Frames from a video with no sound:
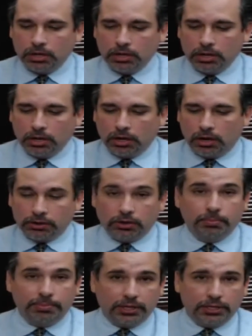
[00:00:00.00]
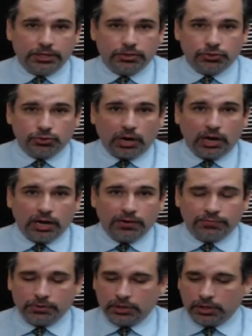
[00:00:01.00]
ability to drive
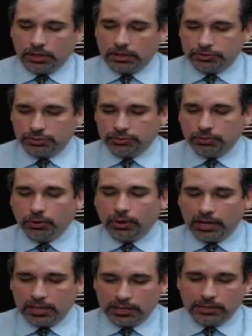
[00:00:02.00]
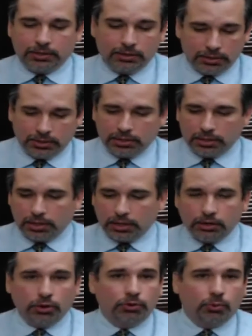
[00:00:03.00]
to go ahead and
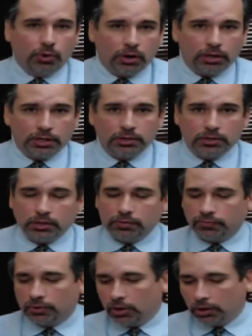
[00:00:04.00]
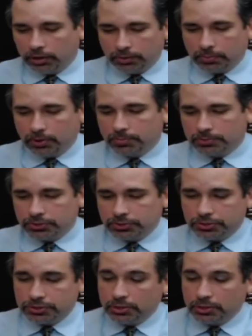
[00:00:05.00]
go to work and for all other purposes.